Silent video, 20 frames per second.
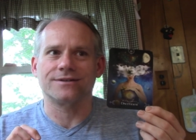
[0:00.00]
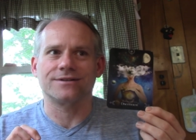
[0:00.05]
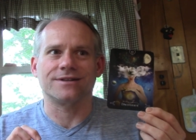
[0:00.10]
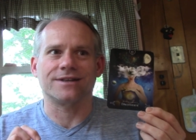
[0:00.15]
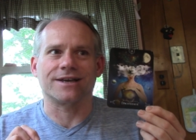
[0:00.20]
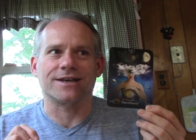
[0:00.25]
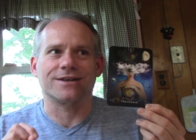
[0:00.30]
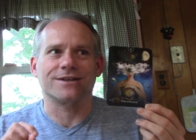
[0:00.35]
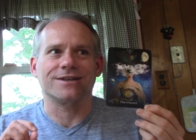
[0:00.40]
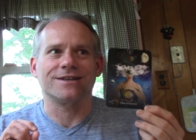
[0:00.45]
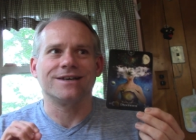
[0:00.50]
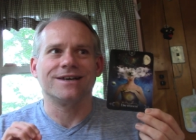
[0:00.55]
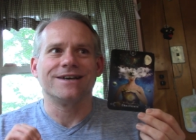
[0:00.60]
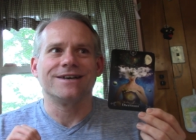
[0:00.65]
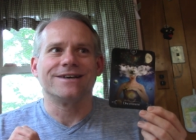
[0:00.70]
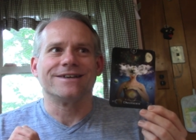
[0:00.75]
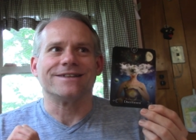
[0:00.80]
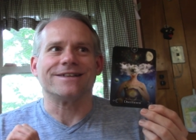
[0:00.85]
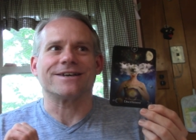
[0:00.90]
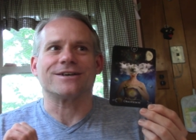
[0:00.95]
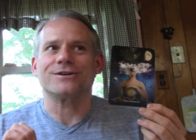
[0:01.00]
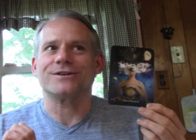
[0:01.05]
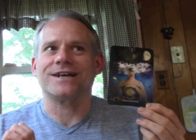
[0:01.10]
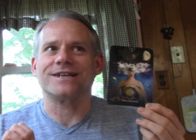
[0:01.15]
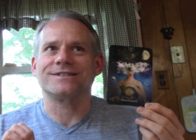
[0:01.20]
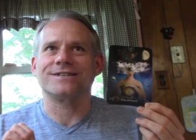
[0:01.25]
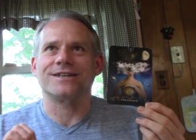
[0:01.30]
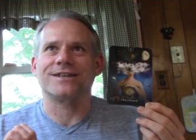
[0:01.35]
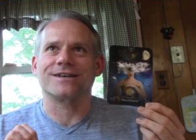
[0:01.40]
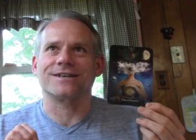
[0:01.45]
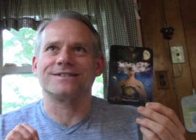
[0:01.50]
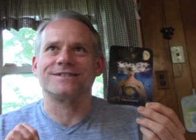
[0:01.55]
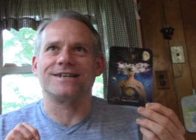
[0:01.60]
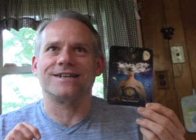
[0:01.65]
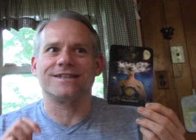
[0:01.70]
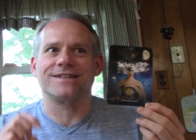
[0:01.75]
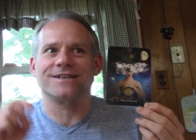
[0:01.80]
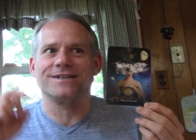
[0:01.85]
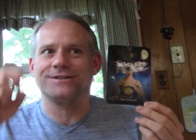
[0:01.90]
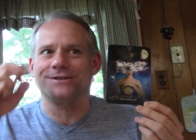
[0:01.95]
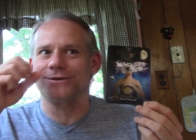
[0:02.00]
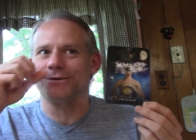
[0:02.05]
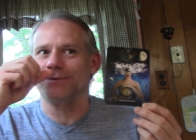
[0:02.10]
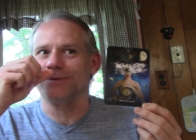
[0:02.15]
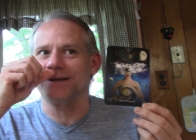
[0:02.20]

Like, like you're not telling us anything new.